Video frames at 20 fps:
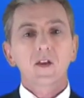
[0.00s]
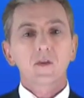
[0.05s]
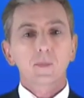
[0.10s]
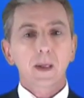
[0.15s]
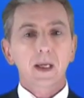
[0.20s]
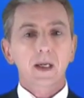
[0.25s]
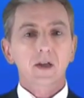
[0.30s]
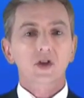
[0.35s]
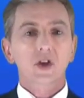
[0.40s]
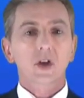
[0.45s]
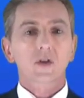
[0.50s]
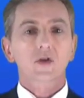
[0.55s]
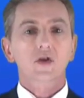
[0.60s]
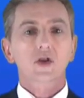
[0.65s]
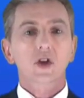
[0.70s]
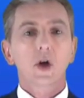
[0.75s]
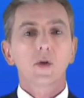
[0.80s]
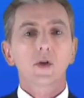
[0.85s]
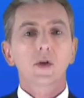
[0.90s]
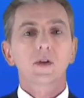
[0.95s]
These pictures
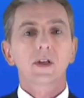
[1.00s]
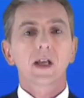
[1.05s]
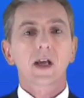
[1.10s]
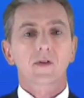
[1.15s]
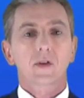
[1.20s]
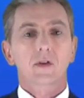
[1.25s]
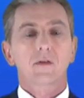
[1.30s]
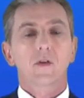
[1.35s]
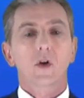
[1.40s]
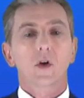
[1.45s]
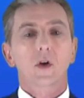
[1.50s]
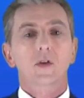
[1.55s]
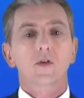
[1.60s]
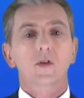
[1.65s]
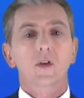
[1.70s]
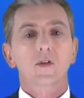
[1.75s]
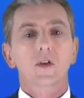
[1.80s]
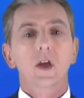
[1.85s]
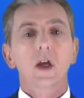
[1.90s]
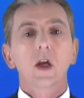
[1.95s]
show you desert
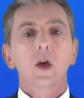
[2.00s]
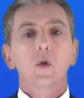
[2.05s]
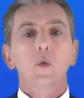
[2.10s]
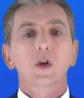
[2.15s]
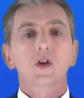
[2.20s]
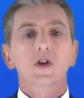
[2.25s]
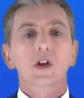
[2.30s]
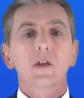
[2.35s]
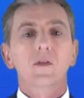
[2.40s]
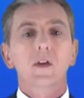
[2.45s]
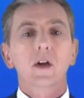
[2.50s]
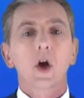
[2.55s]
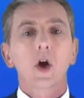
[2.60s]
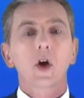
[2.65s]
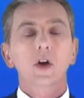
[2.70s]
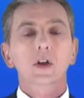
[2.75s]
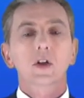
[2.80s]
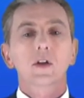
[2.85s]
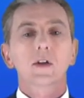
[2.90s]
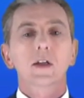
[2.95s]
foxes, which live in
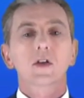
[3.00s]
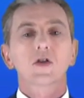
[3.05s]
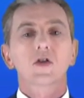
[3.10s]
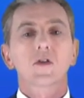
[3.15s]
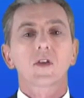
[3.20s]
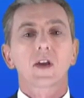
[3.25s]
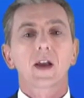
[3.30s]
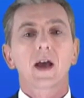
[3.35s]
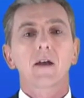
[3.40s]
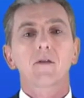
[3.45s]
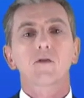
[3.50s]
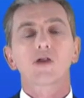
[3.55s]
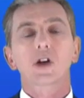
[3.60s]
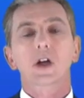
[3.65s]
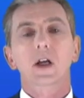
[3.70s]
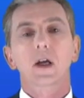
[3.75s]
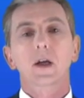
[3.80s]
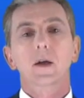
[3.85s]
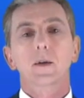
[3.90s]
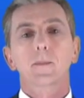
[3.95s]
hot conditions in
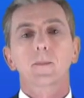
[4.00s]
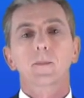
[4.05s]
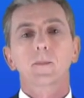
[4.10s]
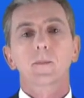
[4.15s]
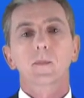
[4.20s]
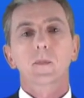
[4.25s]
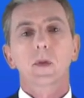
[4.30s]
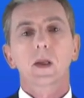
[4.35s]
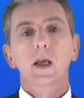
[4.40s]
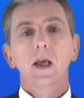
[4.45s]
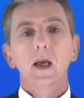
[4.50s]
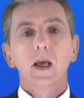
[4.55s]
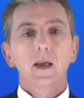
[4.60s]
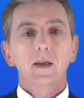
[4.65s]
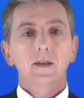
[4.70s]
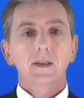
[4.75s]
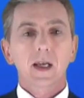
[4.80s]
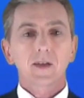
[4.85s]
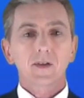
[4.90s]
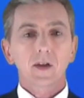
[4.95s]
Africa.
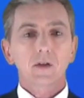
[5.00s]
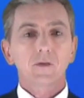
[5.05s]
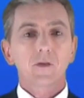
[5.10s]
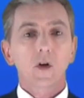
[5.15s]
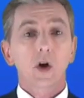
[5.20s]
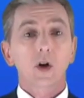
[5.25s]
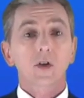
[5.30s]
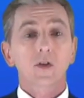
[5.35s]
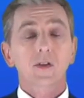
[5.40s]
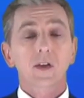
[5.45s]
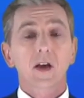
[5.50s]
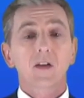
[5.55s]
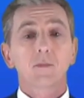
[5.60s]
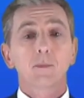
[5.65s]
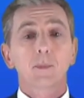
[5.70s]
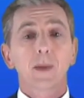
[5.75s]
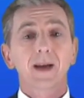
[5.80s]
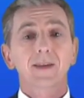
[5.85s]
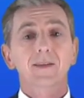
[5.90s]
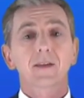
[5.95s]
Desert foxes
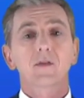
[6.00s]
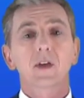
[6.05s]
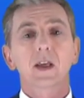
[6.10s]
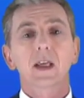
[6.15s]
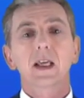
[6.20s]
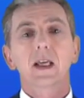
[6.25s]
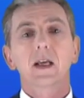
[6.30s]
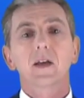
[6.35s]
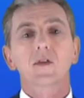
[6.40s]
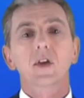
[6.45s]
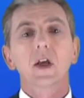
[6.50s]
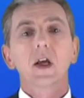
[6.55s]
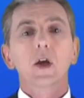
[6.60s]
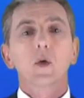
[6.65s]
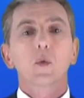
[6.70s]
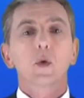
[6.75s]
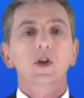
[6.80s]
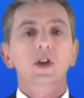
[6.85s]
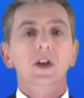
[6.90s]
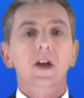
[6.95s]
have massive ears,
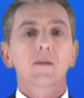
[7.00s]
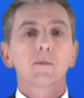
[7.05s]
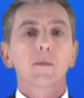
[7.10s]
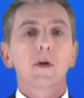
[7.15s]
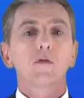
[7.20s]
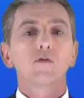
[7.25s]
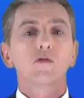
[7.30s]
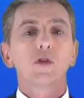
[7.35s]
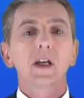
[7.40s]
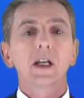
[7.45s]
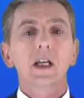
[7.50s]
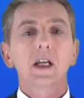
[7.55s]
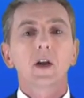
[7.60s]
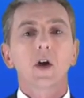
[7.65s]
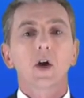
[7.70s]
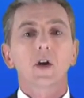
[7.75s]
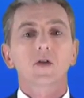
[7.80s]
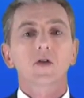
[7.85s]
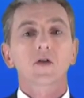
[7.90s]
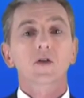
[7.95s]
which give them a really
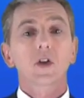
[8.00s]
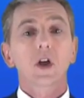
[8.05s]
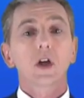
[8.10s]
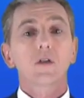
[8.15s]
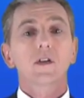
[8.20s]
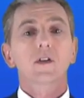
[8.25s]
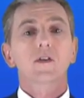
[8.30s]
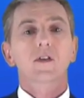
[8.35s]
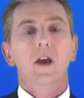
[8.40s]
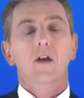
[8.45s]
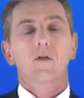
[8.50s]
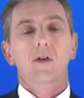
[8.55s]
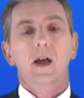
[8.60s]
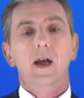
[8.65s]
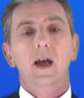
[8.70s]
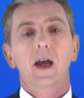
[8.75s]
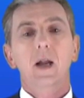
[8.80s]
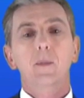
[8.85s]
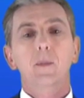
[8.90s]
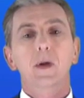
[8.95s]
large surface
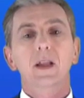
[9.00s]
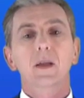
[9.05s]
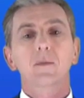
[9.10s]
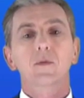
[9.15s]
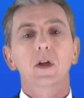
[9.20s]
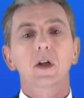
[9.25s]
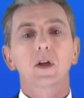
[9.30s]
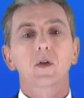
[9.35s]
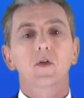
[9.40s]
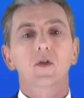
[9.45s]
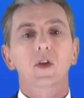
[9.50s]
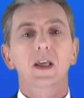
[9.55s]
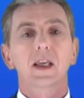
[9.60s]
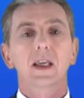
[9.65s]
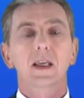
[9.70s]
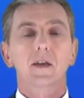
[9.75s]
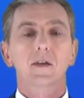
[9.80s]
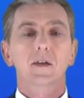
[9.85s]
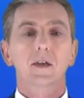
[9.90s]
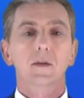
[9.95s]
area, helping them to lose
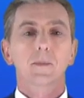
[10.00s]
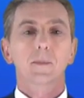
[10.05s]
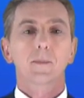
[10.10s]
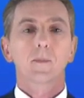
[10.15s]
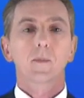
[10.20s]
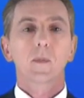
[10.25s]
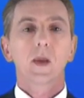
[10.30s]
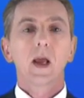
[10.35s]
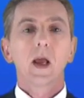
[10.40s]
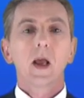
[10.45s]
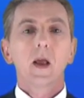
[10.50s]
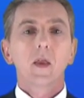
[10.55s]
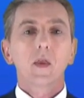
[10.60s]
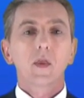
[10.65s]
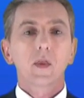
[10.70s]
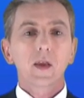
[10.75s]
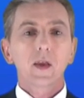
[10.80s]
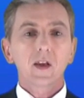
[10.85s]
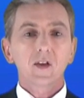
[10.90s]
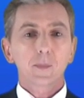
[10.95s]
heat.
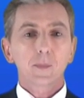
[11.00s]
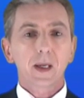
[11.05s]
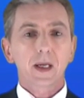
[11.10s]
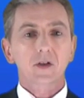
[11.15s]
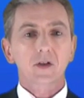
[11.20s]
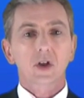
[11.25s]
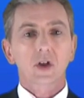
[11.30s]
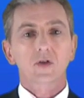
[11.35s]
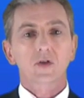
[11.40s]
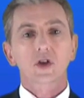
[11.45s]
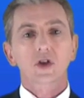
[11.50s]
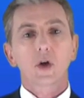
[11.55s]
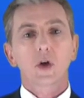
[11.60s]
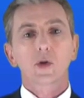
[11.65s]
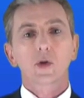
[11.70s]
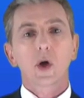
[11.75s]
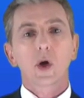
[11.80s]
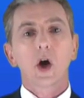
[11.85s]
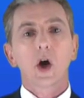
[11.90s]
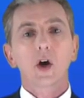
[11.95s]
These pictures
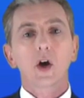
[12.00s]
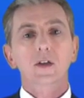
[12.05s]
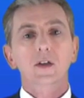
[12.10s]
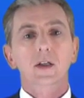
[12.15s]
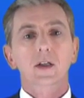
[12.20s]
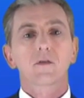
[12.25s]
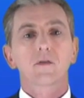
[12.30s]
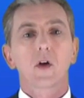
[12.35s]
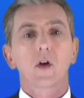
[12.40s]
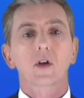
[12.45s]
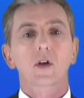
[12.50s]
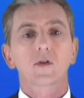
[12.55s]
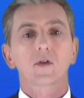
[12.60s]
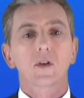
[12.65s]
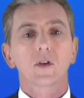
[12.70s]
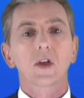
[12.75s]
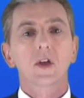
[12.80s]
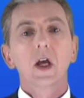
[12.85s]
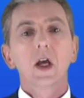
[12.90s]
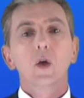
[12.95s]
show you Arctic
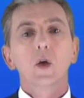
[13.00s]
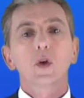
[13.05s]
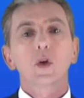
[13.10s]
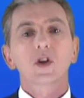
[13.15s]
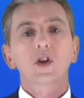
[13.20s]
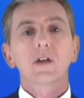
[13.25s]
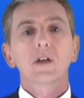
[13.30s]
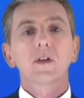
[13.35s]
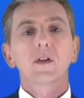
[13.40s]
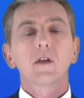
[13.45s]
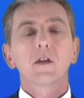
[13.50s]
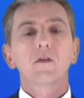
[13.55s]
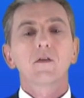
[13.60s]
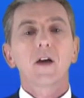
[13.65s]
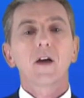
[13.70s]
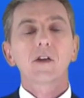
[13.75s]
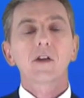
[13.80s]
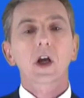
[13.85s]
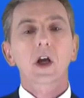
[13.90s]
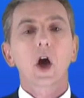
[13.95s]
foxes, which live in the
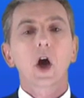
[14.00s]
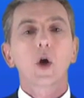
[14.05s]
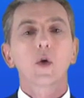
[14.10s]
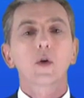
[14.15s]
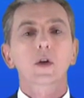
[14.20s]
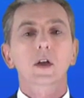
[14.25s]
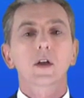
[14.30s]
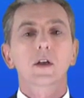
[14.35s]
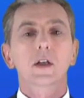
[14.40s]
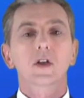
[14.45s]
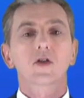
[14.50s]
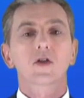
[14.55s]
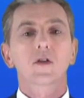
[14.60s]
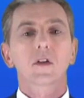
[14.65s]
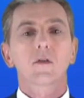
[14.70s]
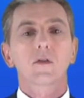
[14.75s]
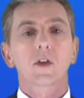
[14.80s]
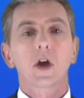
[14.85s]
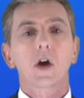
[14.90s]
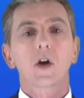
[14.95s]
very cold
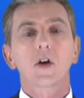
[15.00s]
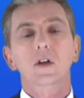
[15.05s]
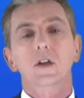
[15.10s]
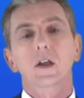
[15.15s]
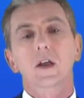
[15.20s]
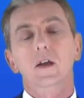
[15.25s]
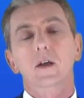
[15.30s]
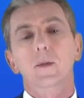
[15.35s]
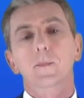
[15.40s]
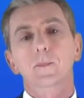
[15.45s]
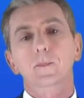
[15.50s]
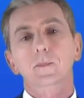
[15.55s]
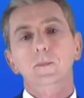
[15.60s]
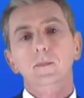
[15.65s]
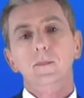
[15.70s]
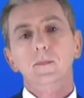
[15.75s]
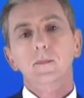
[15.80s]
conditions of the Arctic.